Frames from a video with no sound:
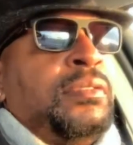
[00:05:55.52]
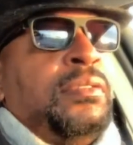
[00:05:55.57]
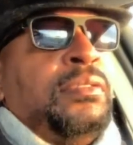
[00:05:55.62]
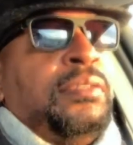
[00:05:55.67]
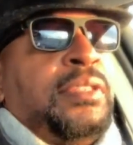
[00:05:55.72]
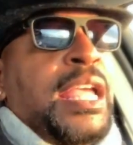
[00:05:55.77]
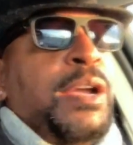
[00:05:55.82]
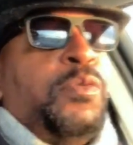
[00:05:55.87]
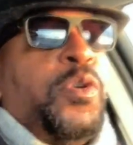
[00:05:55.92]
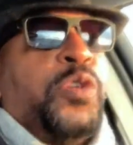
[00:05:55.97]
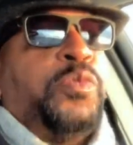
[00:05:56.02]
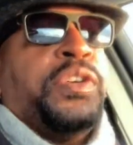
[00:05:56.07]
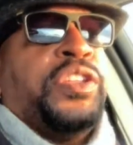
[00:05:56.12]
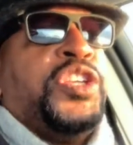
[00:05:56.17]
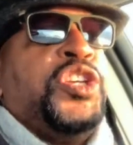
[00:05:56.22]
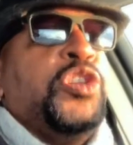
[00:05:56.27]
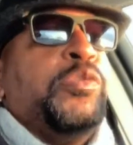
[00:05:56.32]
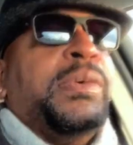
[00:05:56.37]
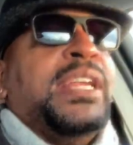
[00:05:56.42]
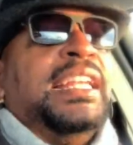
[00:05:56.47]
They worked
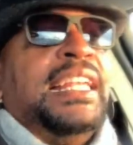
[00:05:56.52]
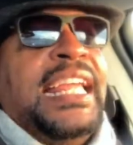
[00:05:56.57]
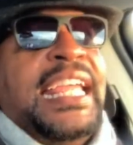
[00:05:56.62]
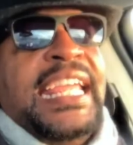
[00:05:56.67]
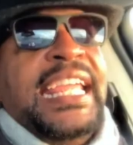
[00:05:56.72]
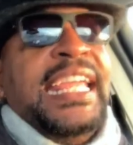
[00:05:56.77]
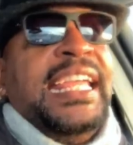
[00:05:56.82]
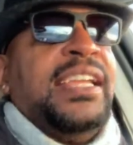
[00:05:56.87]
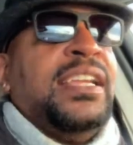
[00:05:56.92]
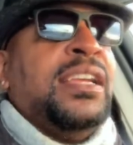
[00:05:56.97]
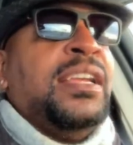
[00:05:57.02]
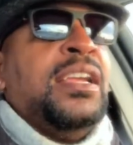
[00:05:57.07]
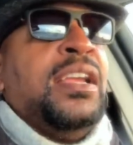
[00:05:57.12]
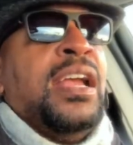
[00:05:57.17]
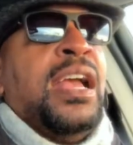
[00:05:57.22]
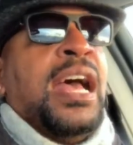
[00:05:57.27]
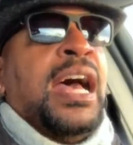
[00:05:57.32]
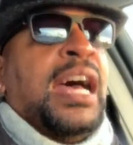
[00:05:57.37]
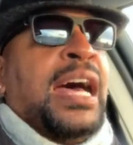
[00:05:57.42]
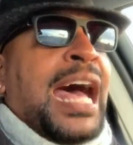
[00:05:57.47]
with Human League.
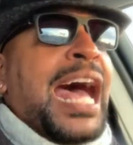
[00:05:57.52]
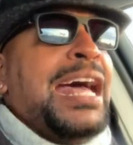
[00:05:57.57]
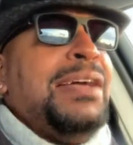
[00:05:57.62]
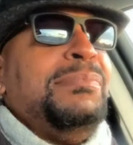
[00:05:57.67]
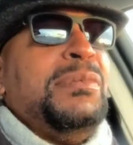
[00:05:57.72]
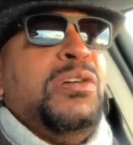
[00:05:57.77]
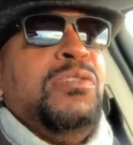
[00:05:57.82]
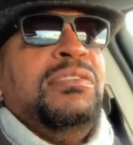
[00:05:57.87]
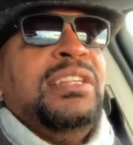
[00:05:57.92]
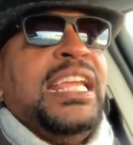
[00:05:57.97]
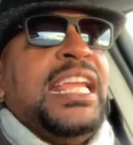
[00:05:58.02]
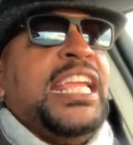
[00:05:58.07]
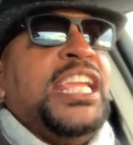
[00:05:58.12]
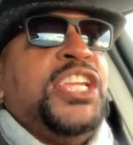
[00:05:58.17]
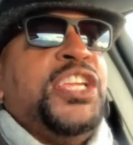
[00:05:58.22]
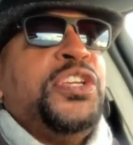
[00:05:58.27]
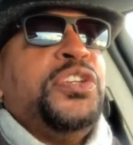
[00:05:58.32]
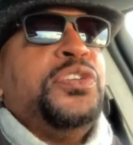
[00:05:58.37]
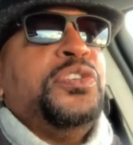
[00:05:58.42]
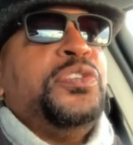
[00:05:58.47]
I'm only
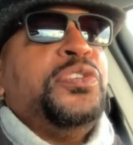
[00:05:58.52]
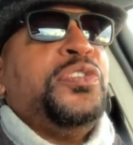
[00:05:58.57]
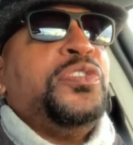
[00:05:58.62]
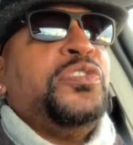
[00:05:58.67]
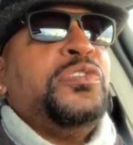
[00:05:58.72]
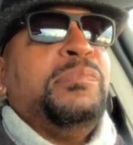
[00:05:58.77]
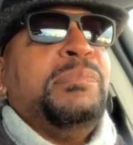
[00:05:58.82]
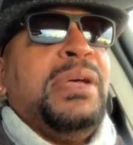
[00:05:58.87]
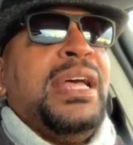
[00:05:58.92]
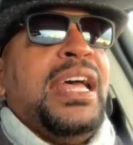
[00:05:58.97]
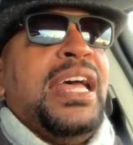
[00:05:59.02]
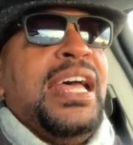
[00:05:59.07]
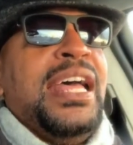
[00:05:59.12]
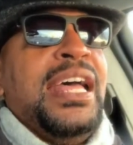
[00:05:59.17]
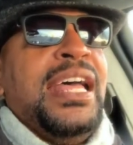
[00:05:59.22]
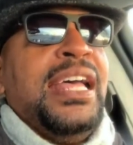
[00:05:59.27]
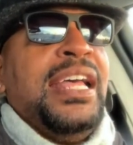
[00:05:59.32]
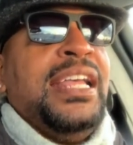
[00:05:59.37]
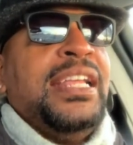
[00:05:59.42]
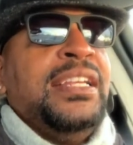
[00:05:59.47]

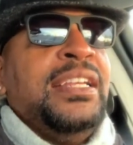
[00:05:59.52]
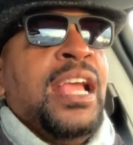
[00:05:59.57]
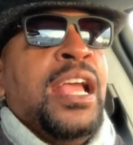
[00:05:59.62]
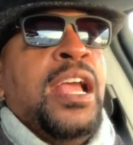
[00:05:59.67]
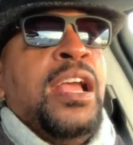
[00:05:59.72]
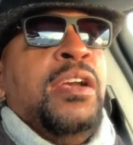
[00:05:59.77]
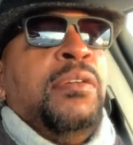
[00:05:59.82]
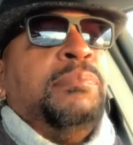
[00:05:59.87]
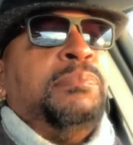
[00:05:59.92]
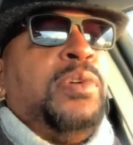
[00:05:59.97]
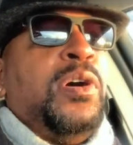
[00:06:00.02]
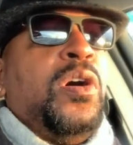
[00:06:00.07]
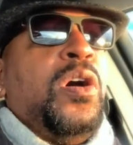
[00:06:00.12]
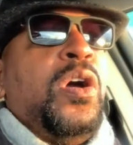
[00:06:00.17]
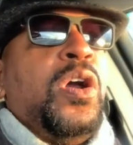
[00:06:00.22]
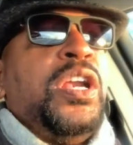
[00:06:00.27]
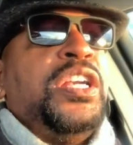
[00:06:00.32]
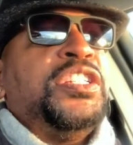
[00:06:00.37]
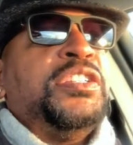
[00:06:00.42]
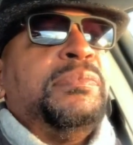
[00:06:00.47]
human,
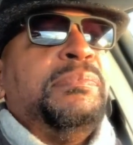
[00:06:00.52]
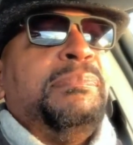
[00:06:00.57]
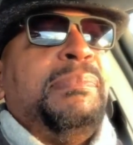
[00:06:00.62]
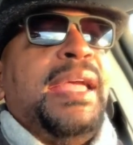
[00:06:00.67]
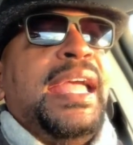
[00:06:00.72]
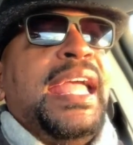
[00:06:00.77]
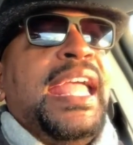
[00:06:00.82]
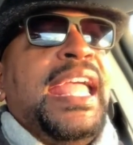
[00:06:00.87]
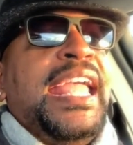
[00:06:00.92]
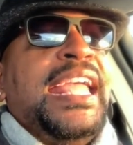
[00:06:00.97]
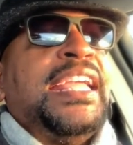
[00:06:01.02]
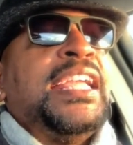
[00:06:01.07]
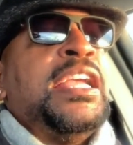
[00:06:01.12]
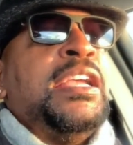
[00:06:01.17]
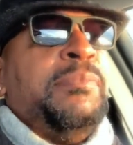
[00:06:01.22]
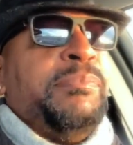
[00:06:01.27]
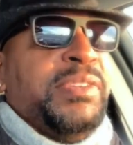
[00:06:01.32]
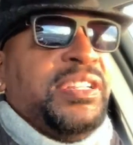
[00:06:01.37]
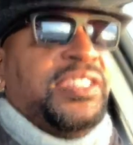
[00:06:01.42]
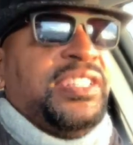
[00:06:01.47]
born to make
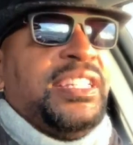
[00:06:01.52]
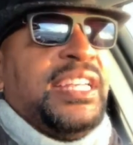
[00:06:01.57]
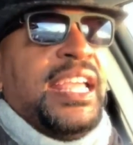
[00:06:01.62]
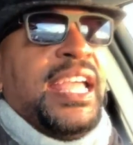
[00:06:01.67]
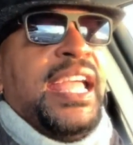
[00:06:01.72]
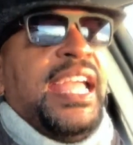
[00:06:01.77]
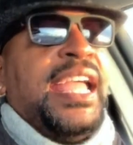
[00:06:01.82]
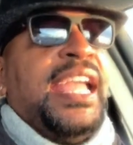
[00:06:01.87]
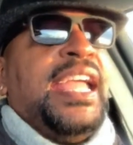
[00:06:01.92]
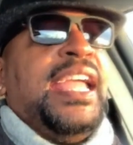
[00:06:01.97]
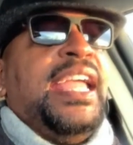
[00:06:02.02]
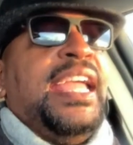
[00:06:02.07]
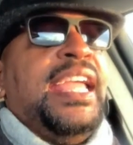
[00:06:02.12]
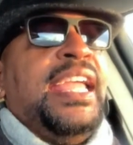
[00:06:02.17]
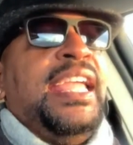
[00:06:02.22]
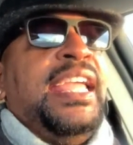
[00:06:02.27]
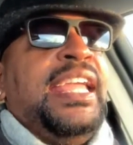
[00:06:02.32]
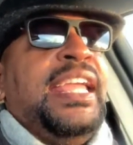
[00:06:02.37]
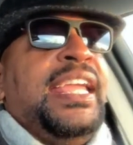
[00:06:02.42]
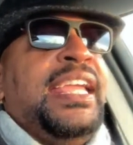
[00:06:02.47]

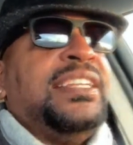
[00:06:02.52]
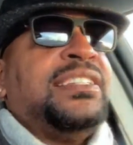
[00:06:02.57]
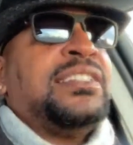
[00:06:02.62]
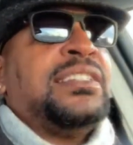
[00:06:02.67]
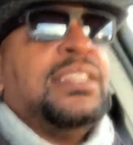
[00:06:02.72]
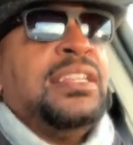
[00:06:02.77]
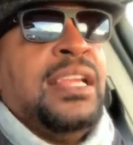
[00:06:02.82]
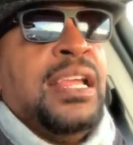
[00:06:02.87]
mistakes.